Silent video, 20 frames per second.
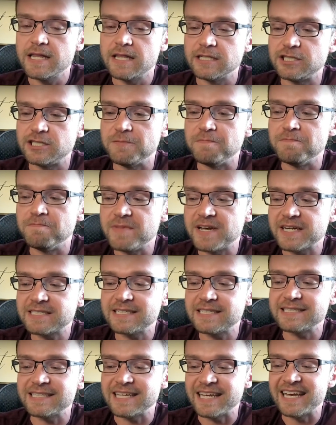that she
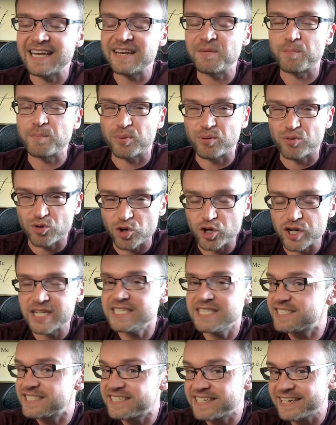mixes in
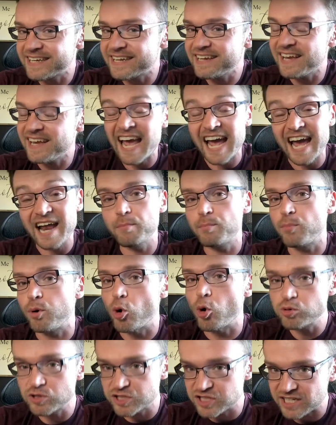pre-singing and
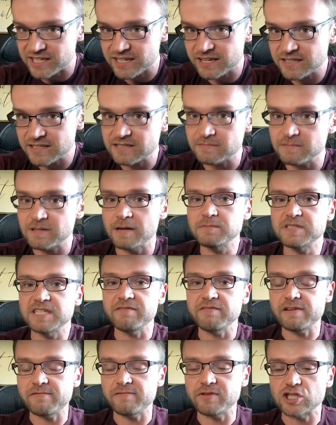post-singing sometimes,
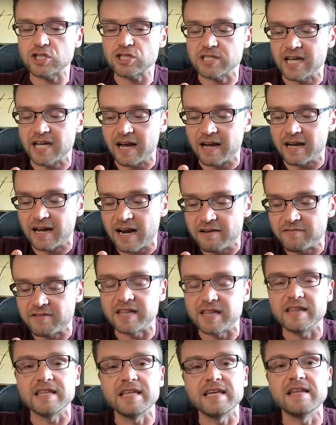even if it's just like a kind of
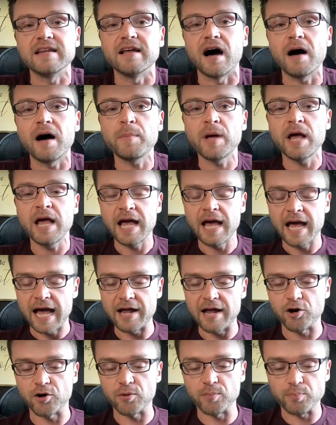a lead up,
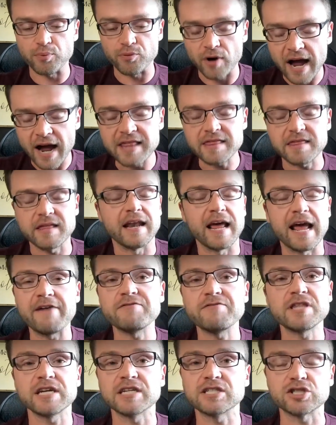and her breath and
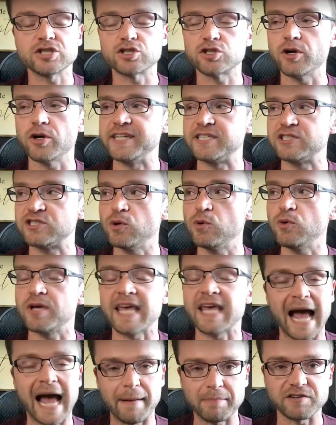everything is just so, it's so
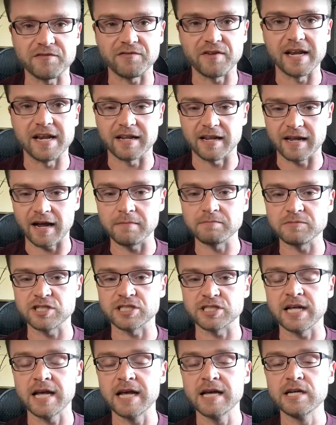captivating. Like I'm
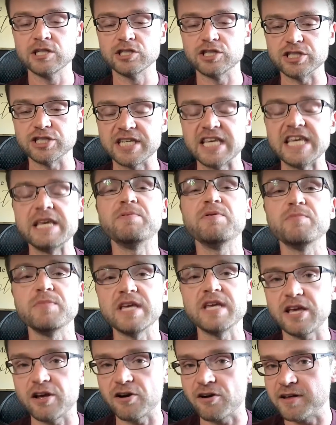just, she's keeping
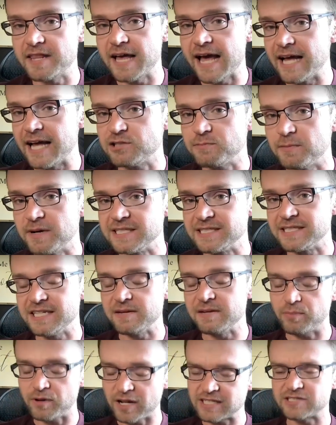me here on the edge of my
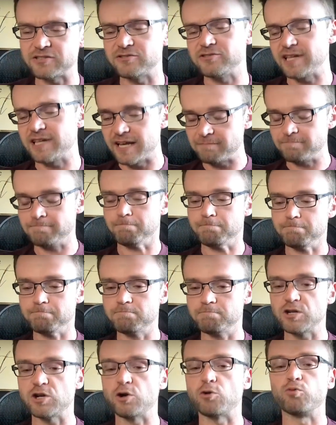seat. Plus there's like,
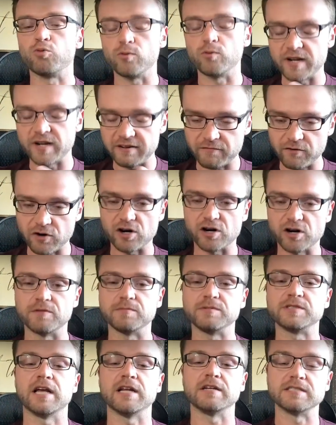you know,
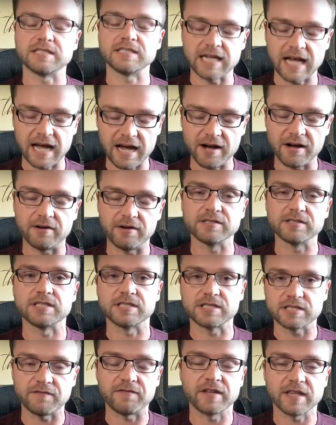reverbs and sounds and
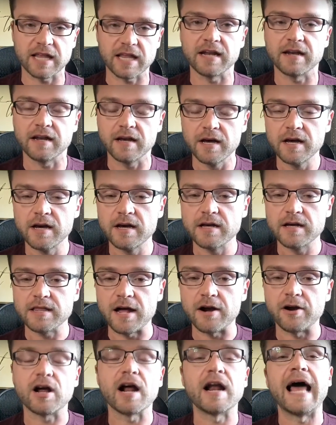stuff like that
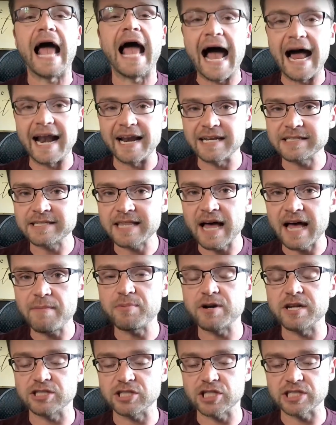that are kind of adding to that,
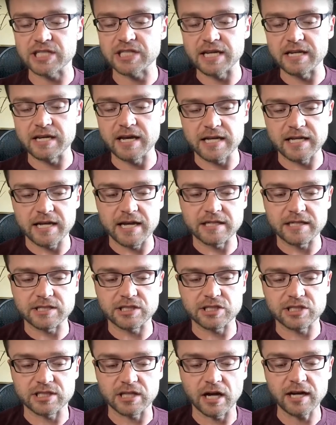but it's just it, it, it's
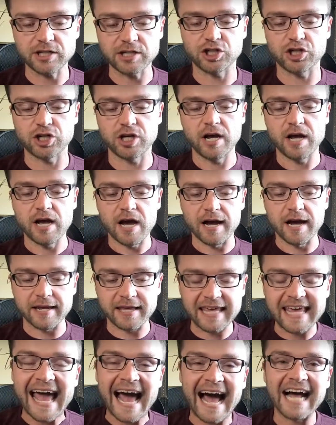such a
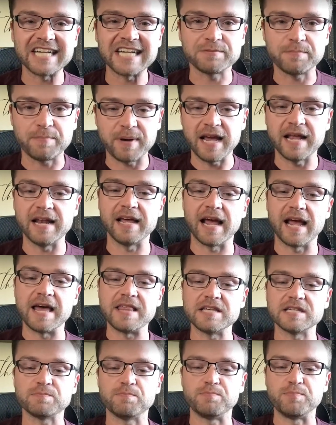cast painting, and
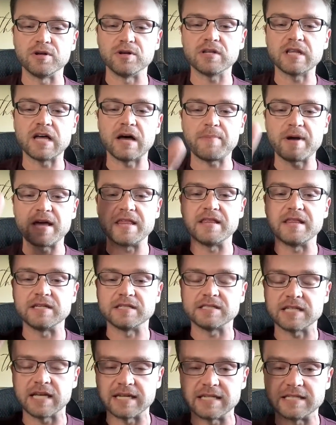this build up and then
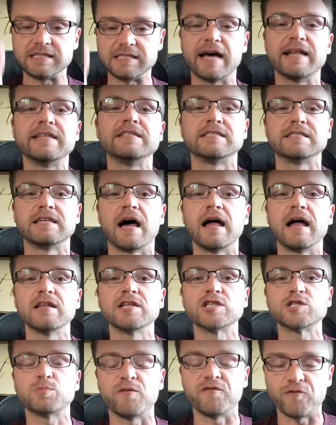this like dead
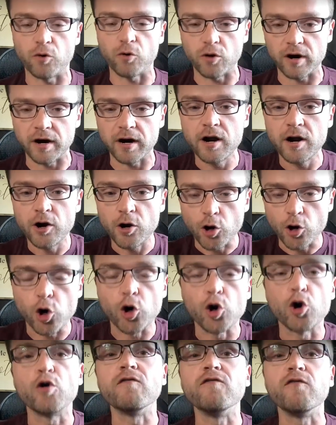silence before
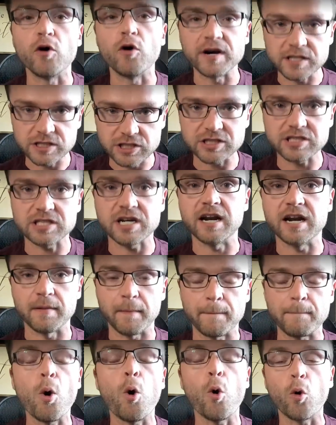her voice just kind of
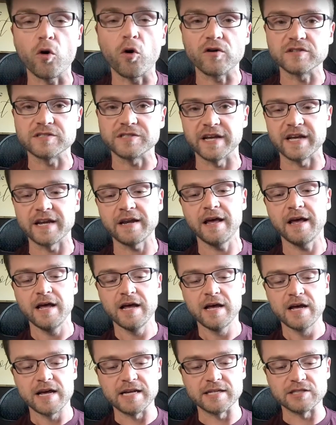like pours in
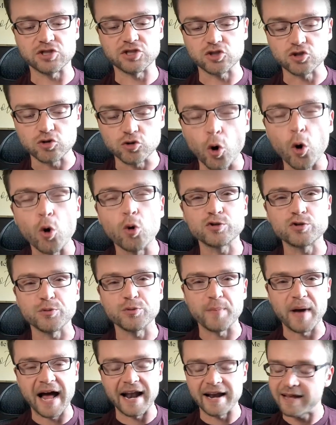is so
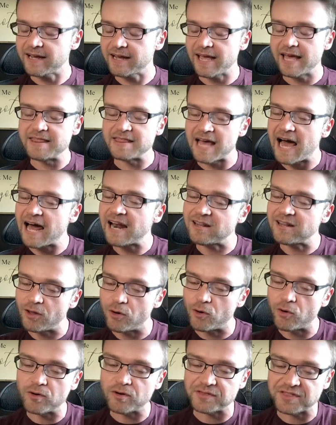dramatic, and that
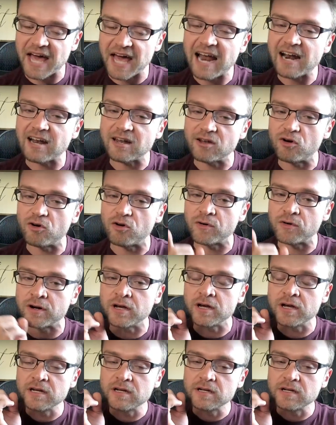alone that alone